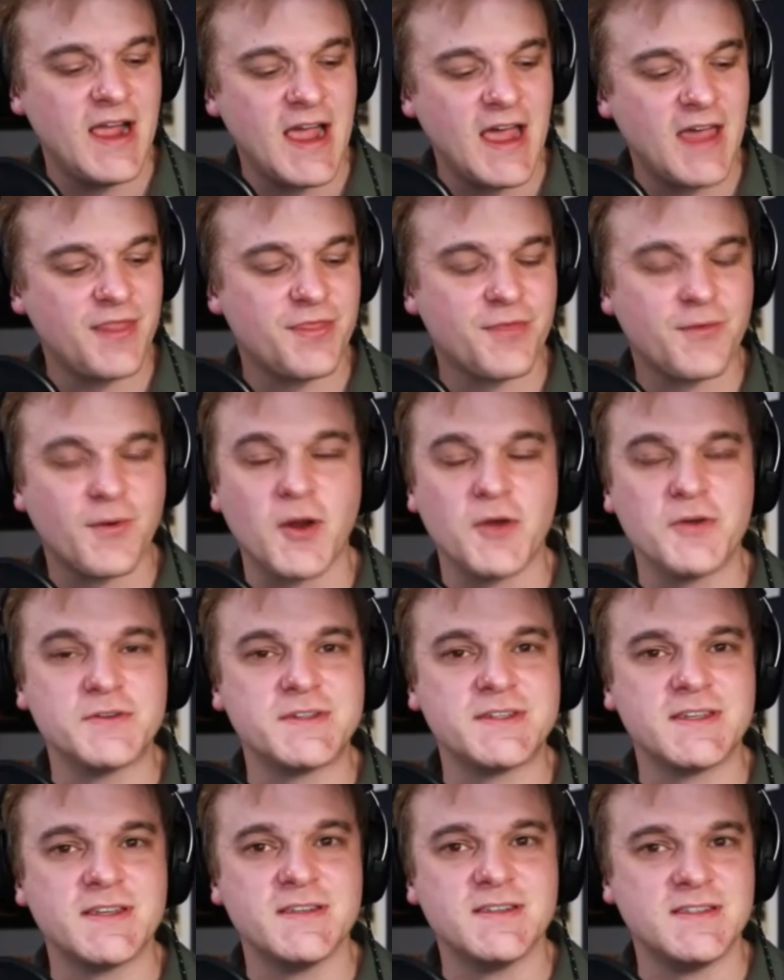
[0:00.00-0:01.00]
and
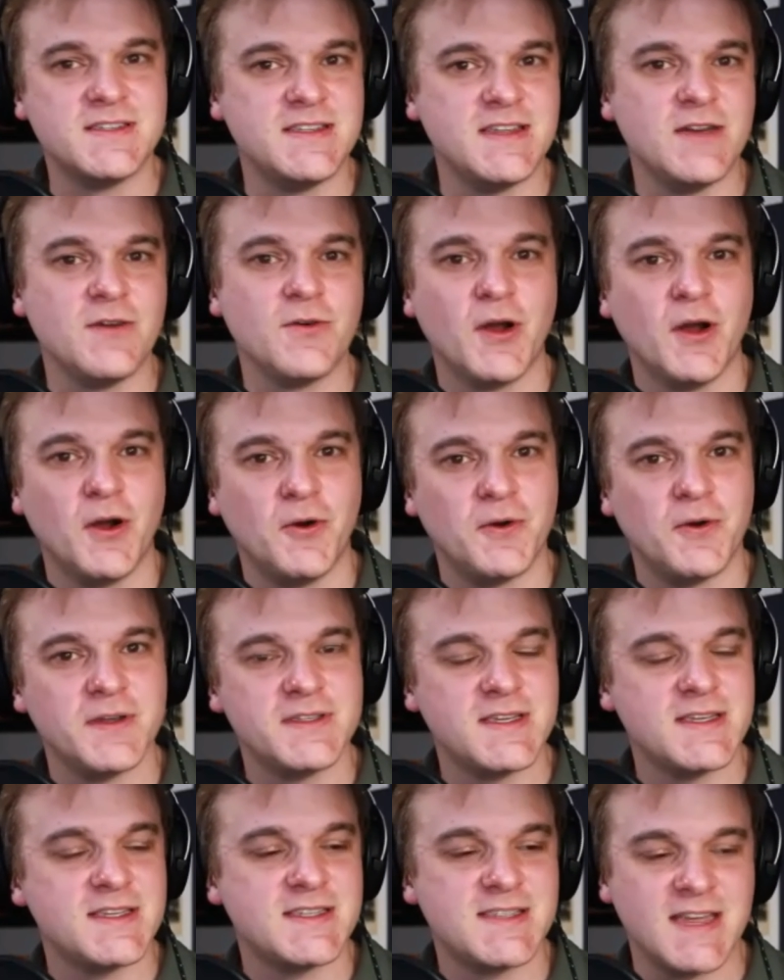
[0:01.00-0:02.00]
throws zero
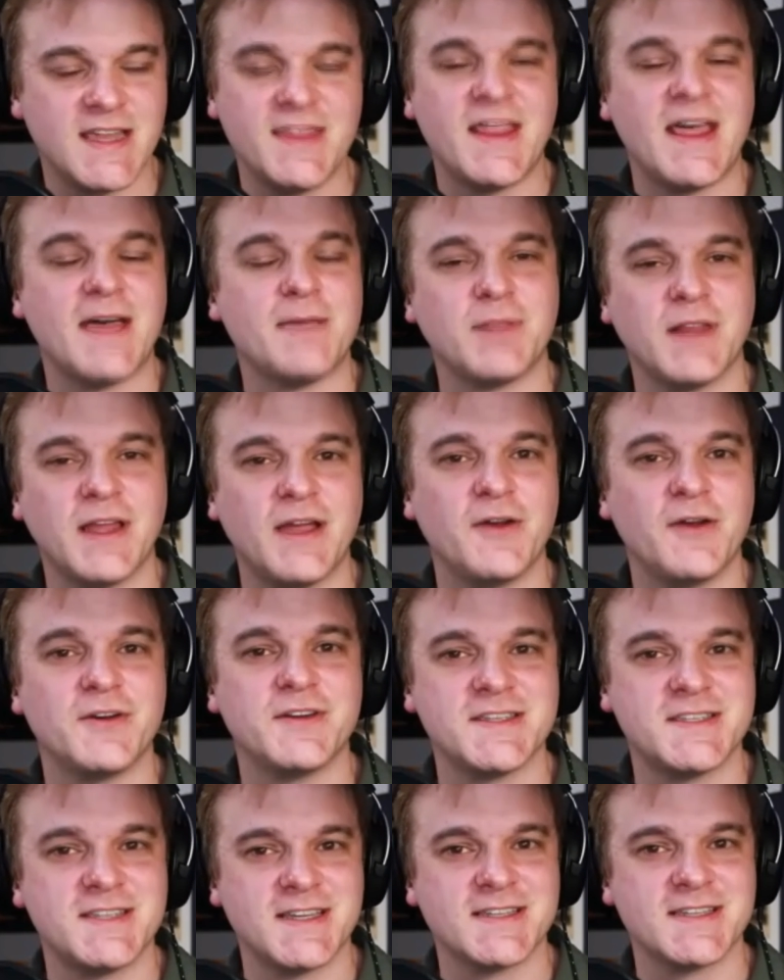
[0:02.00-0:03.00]
to send that player to
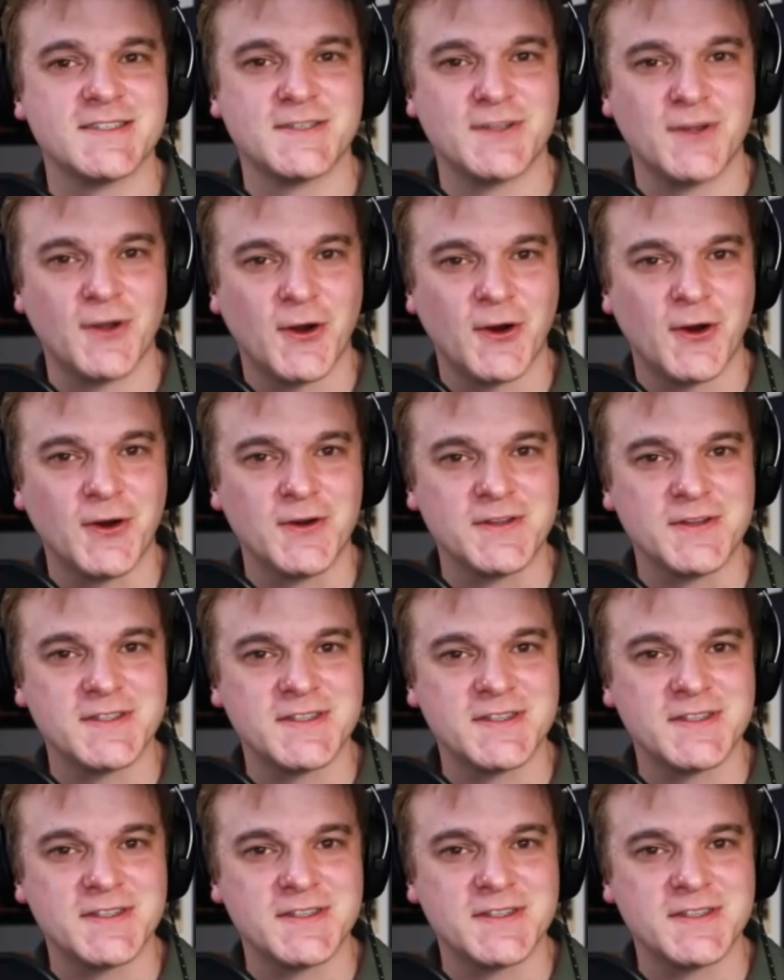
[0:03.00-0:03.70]
six stars.